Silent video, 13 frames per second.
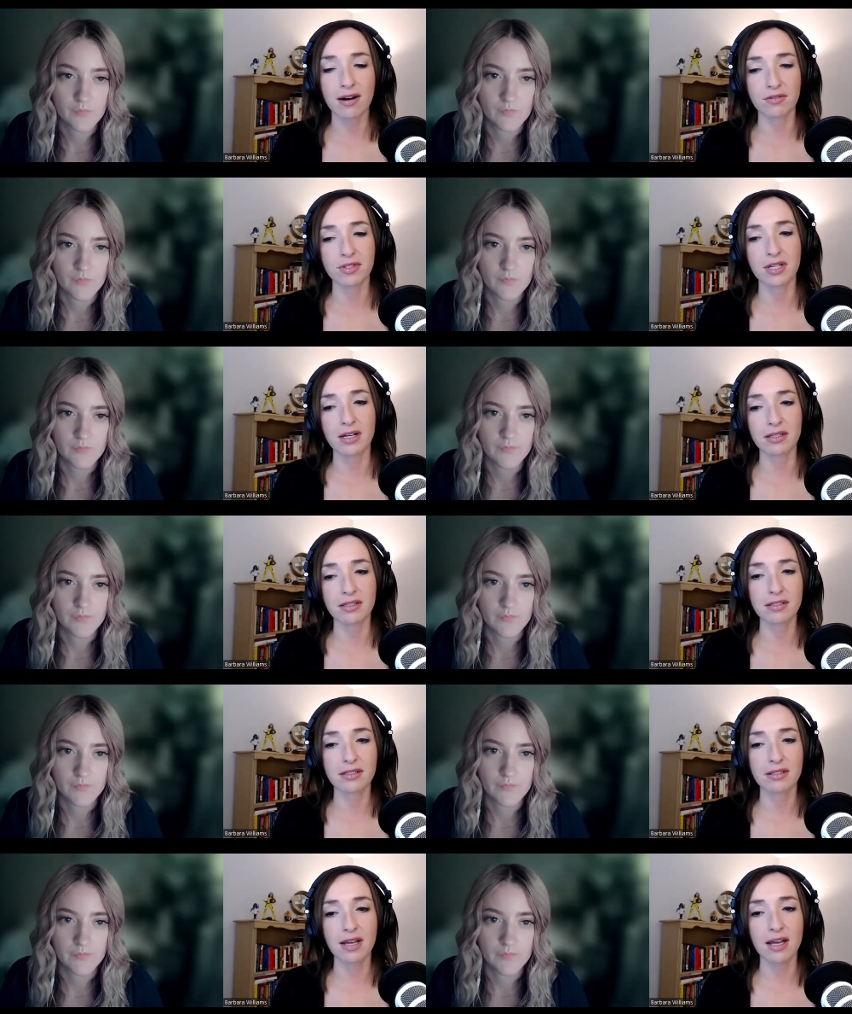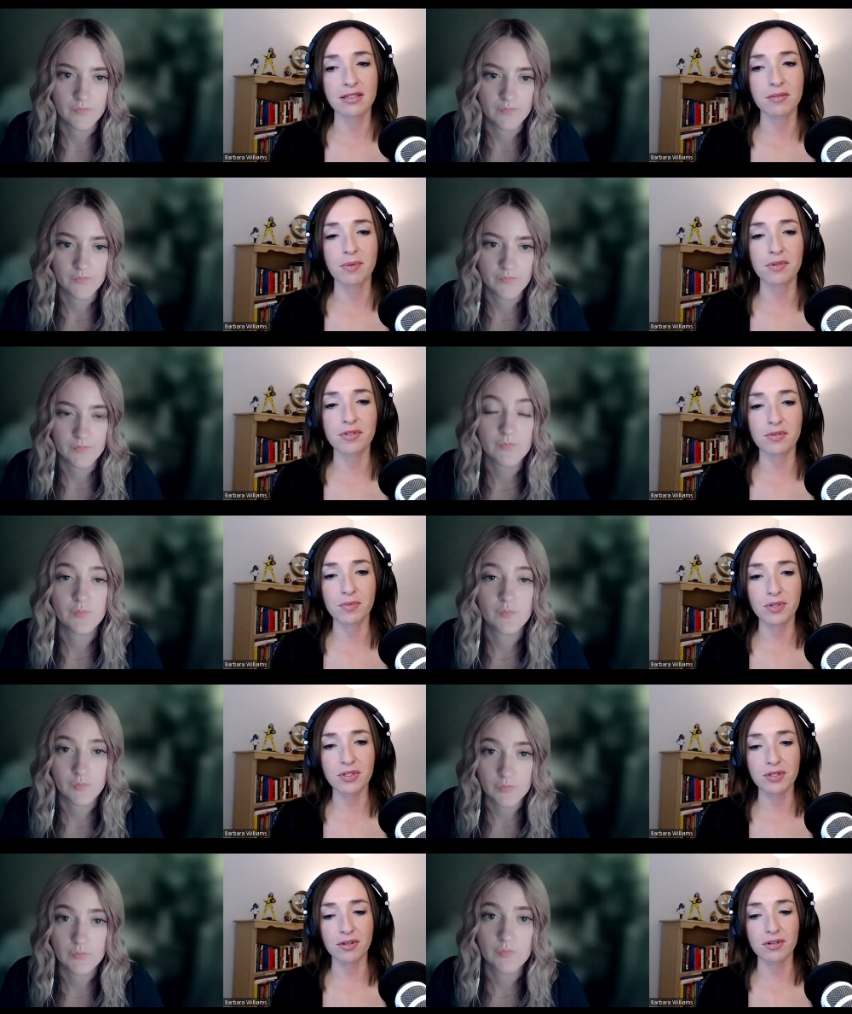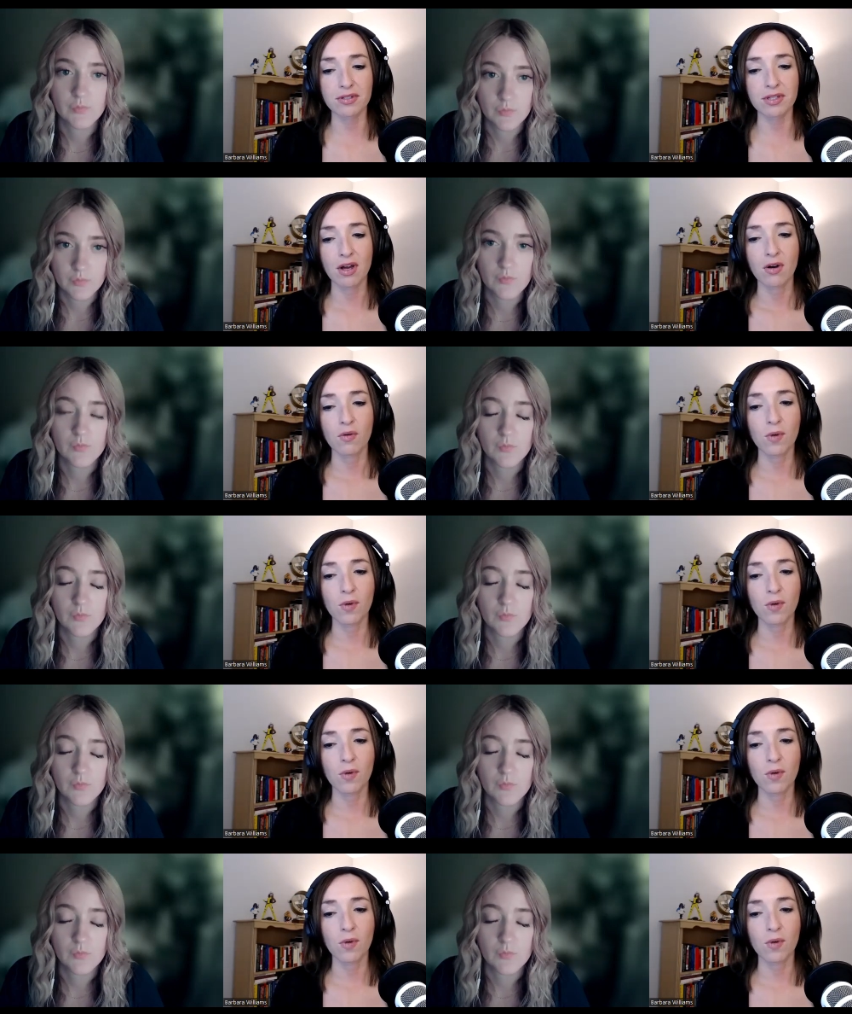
Speaker 1: house hunt as a person with CIRS,